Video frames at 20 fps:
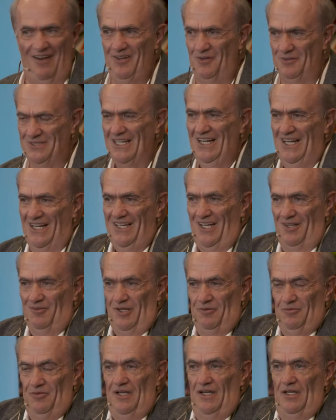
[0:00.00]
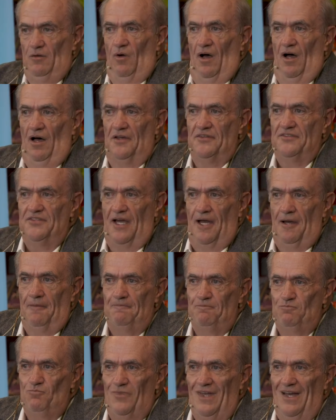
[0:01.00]
In other words, he, he really was
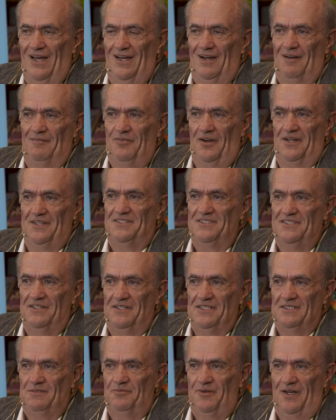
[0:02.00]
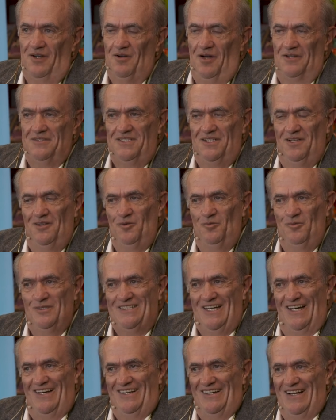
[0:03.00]
um, a very serious figure until there
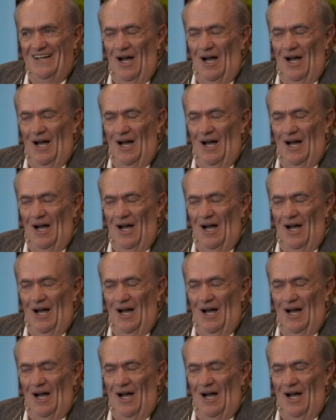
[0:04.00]
was a,